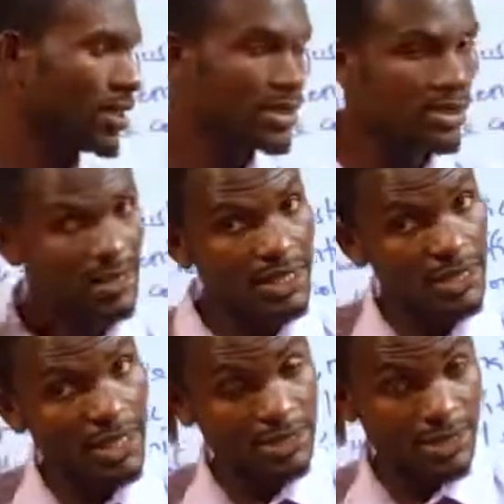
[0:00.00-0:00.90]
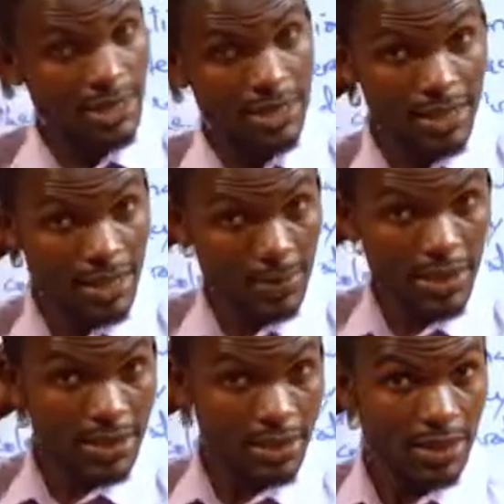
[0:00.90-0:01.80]
It means that the
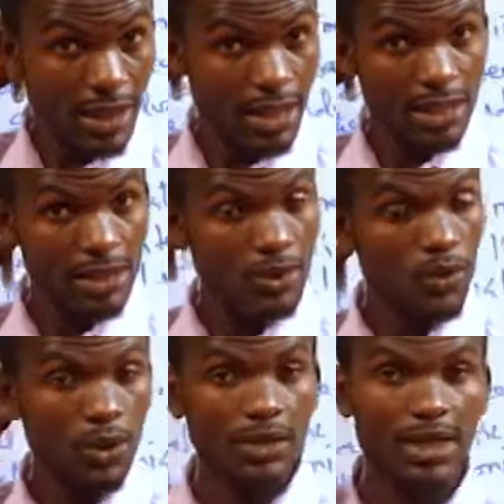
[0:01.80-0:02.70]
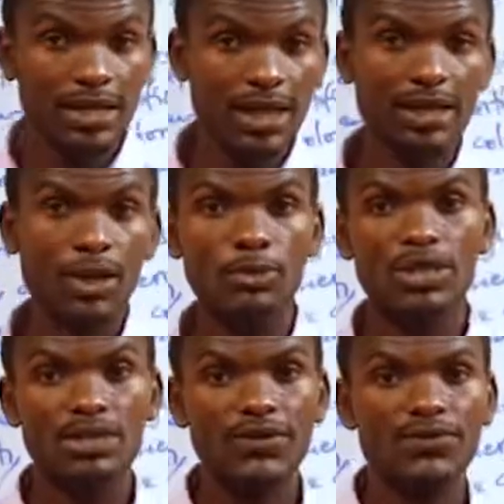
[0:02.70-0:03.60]
main another
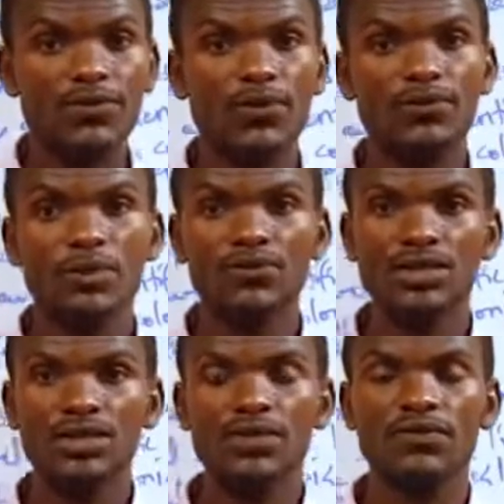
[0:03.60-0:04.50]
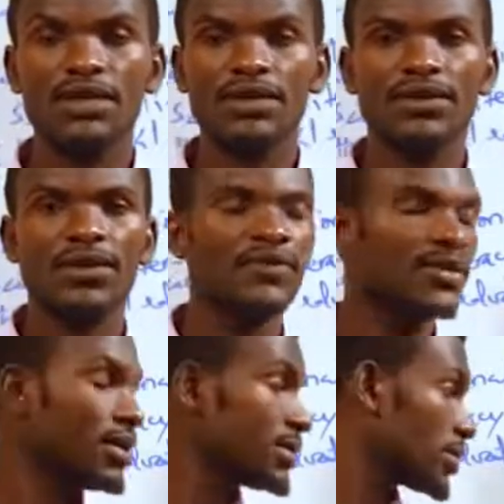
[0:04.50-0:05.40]
objective of provision of health
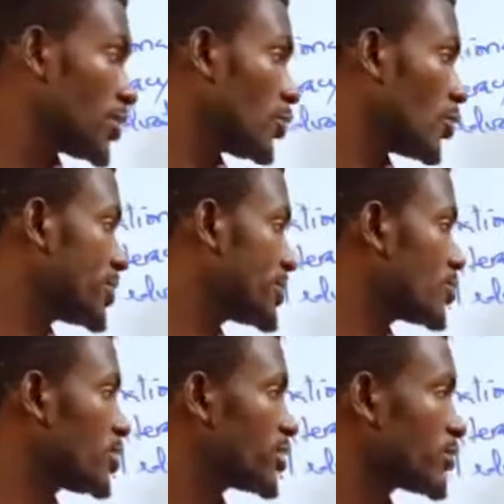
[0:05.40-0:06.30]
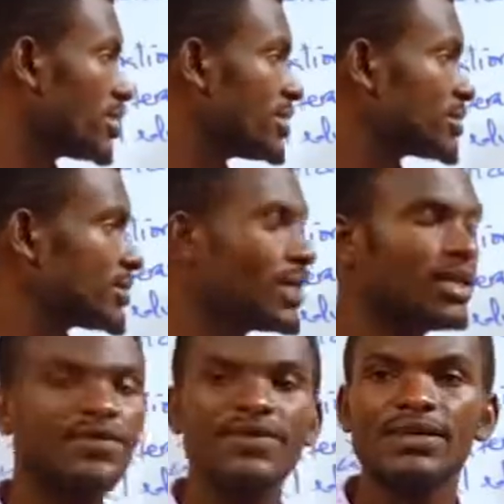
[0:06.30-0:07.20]
services was to increase the
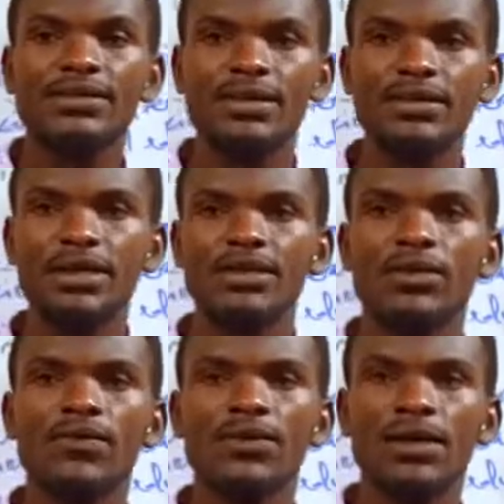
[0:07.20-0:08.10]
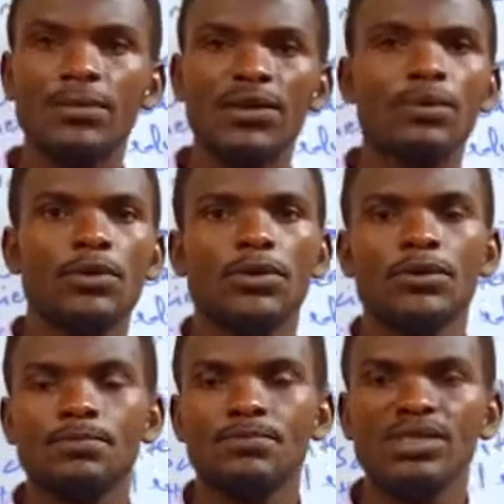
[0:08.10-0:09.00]
living standard of the people.
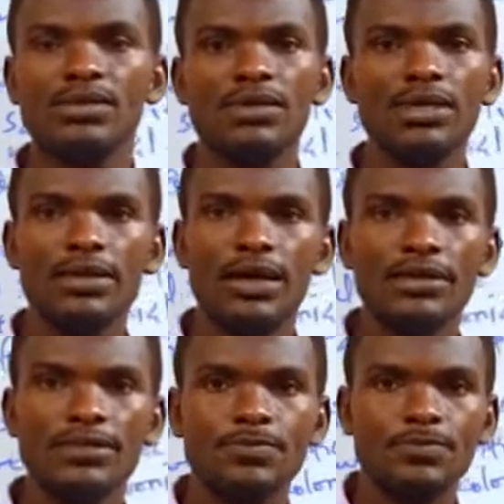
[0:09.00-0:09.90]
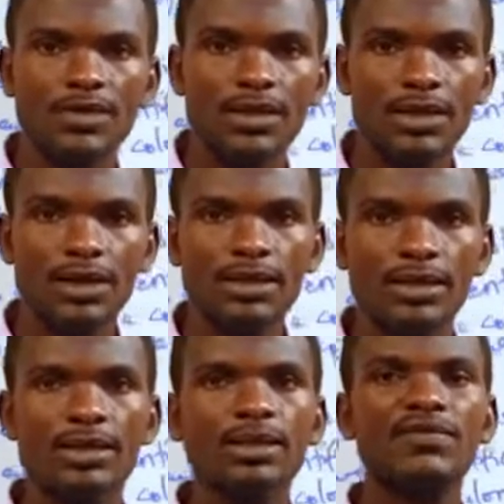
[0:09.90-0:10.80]
It means that
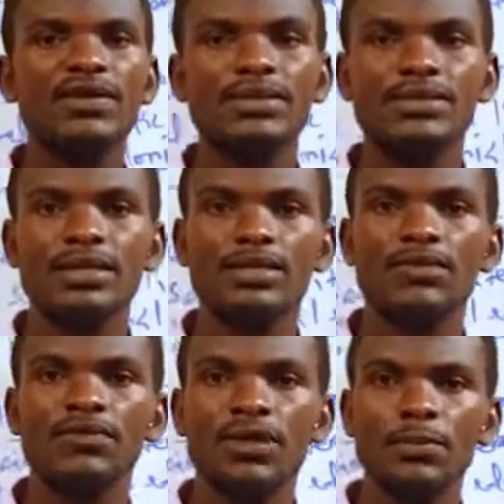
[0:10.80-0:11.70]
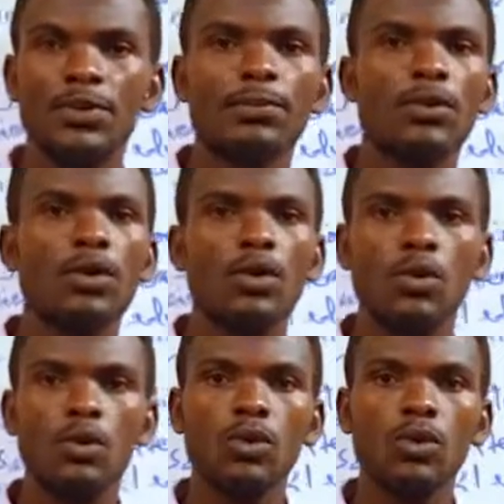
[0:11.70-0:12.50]
the living standard of the people